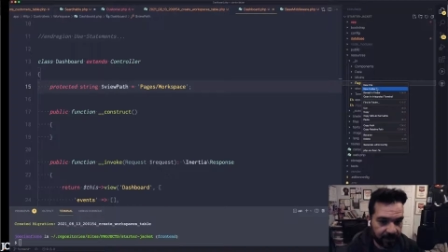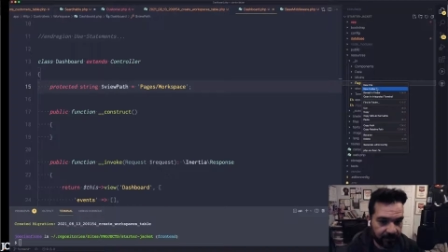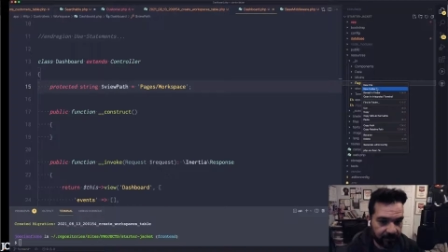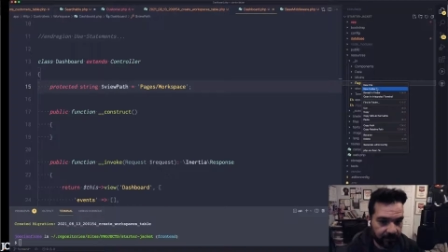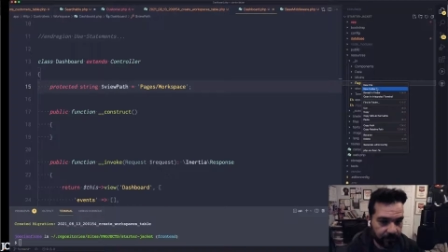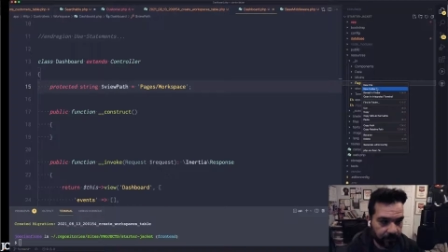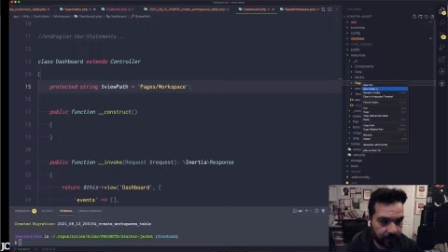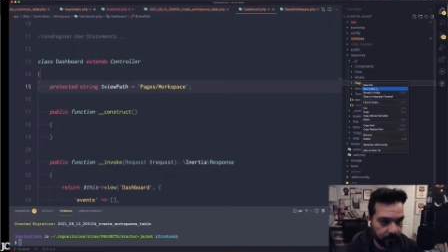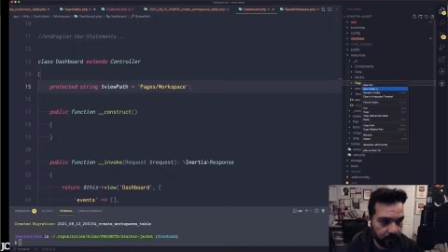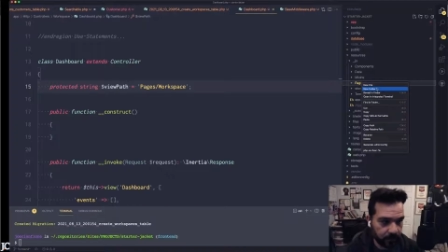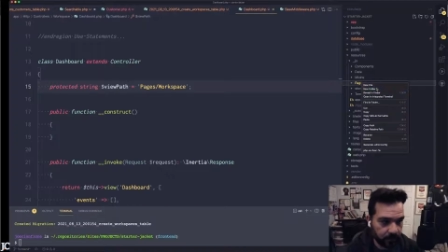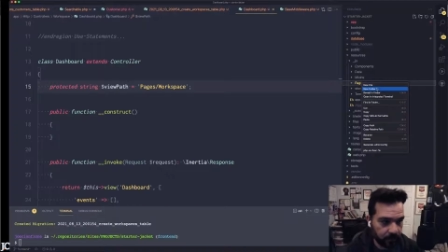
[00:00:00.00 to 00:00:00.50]
of
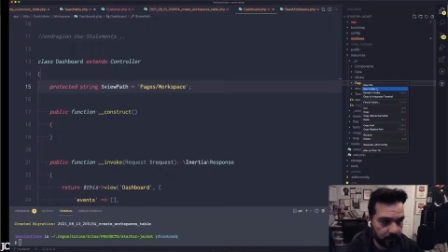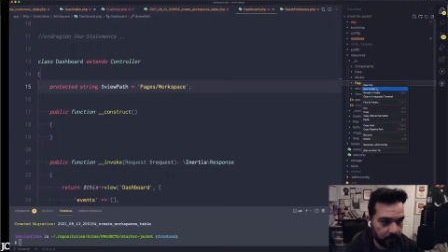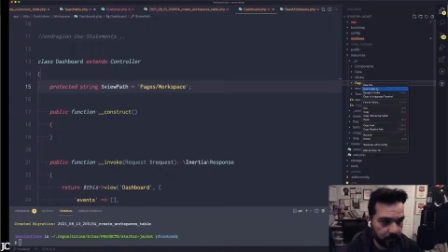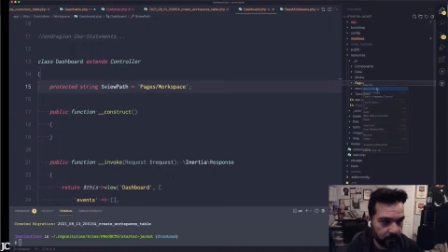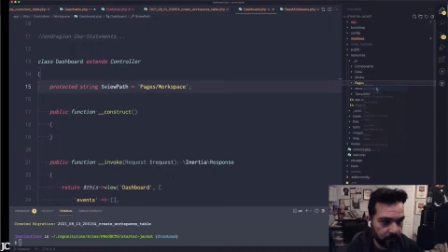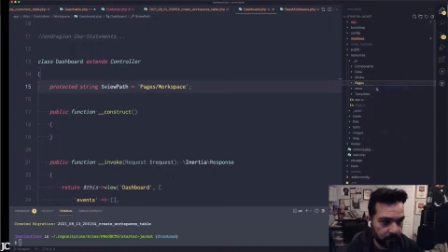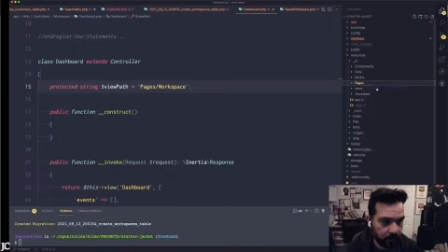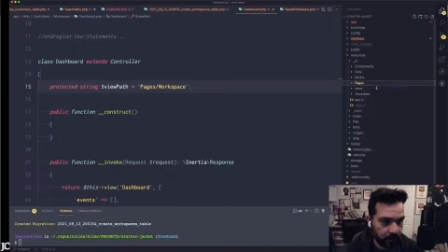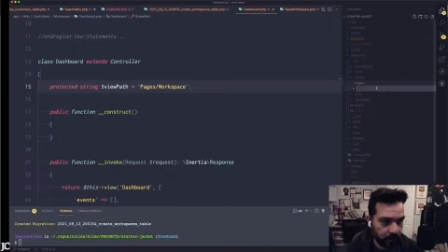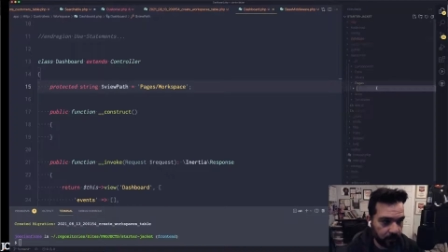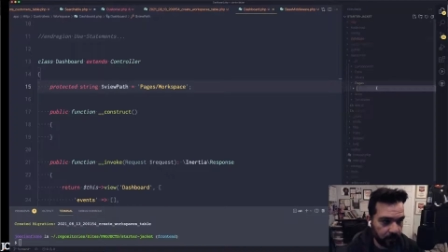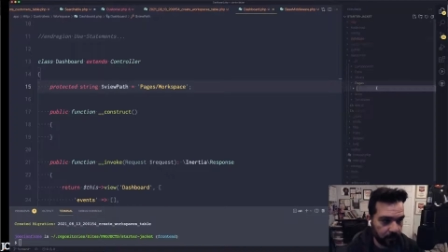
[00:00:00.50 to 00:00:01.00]
here,
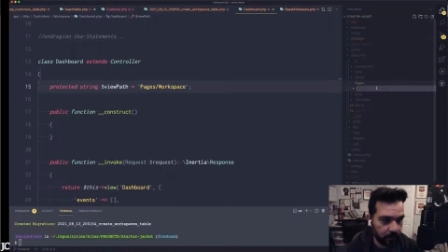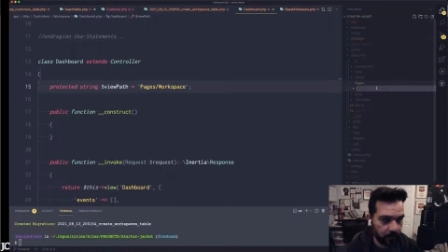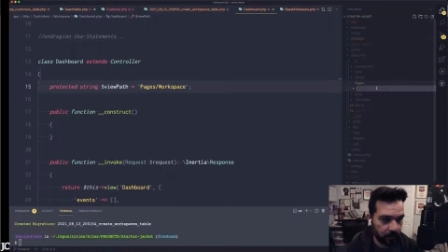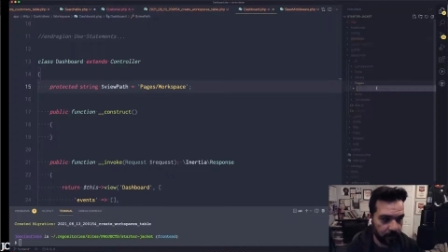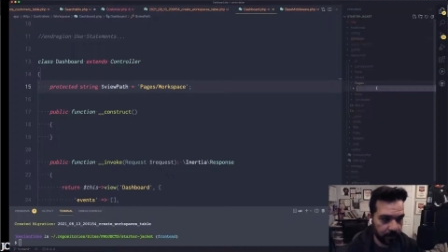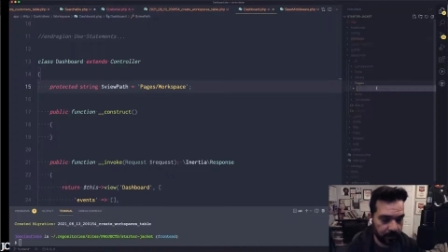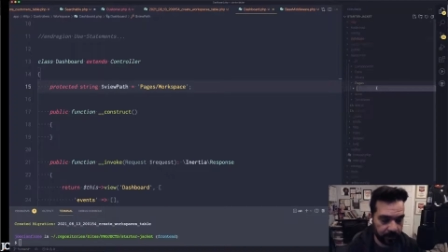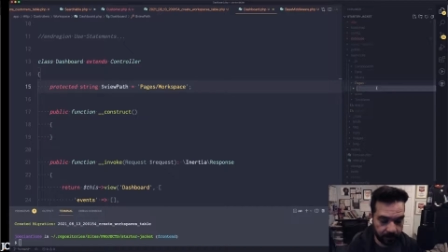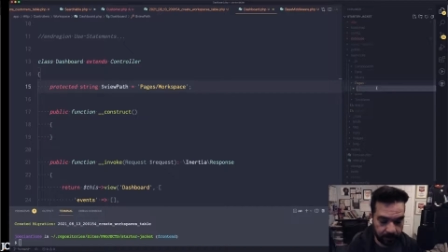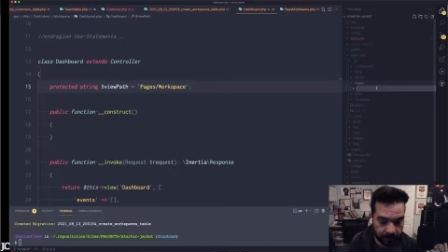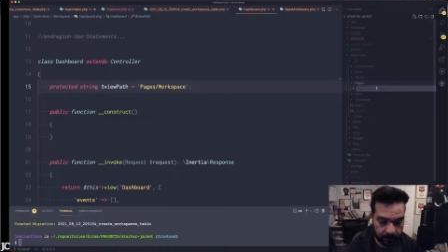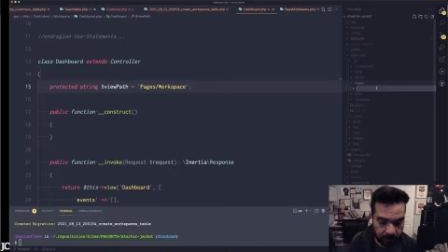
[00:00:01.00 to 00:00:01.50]

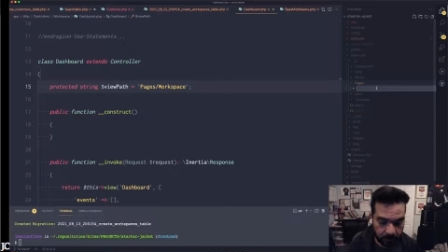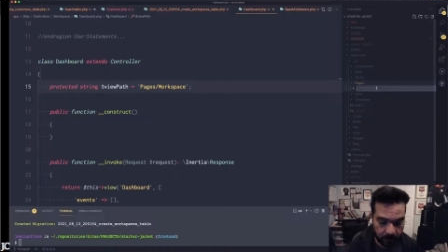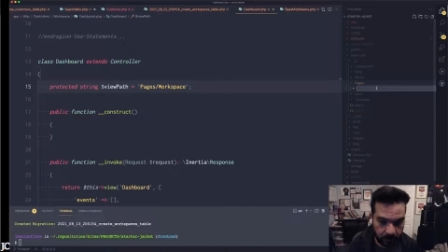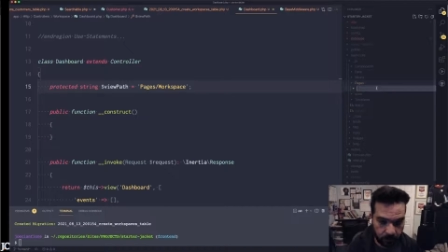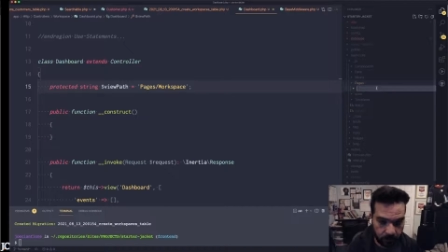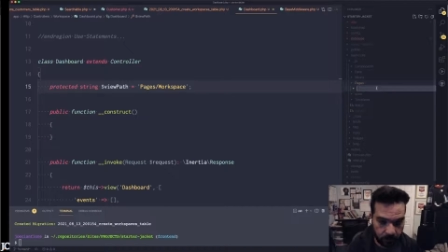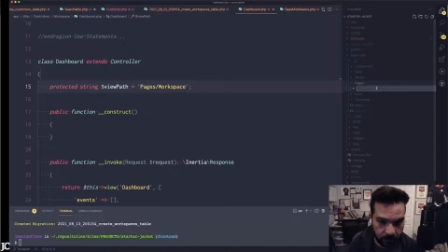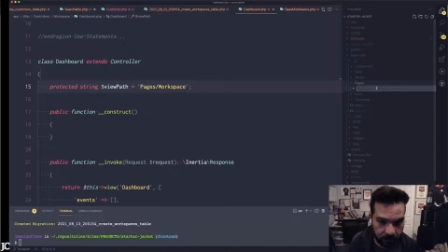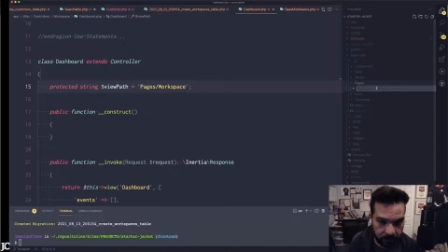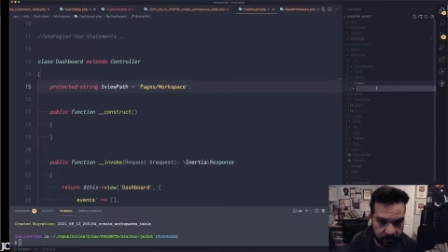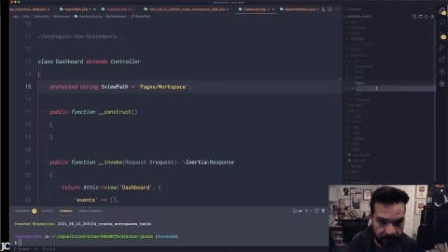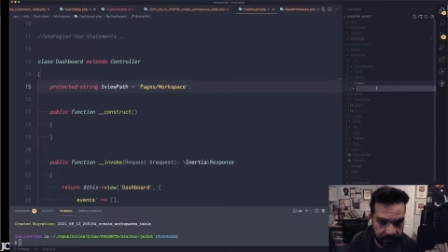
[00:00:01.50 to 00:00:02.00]
and I'm going to call it
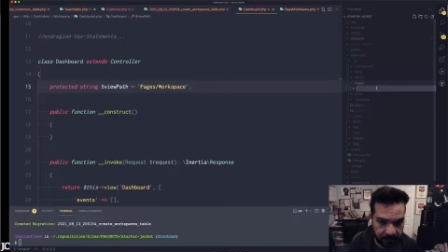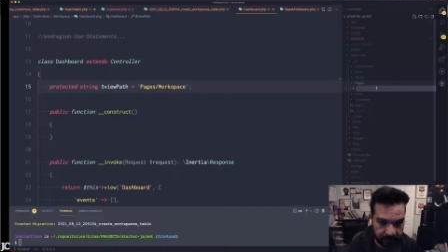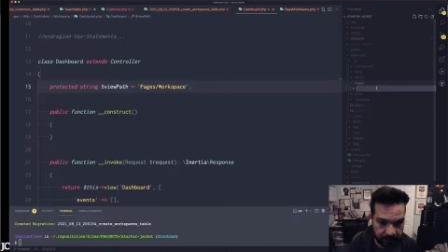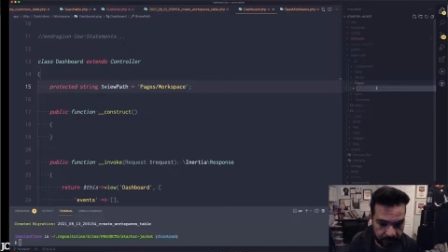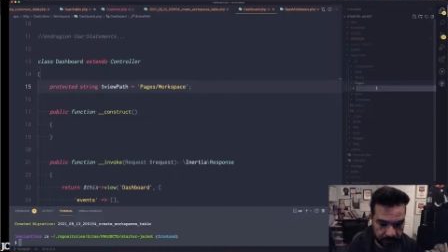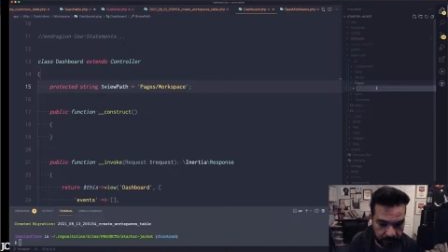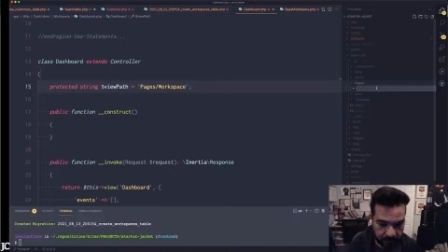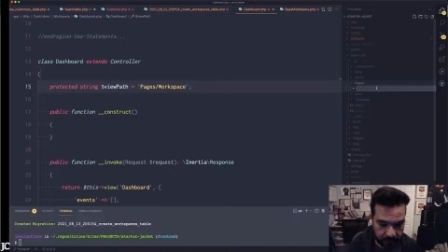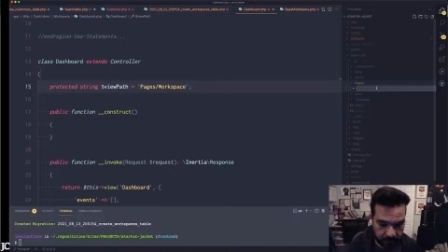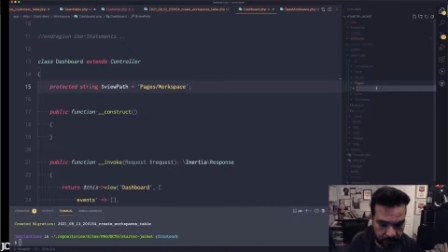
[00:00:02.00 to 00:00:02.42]
workspace.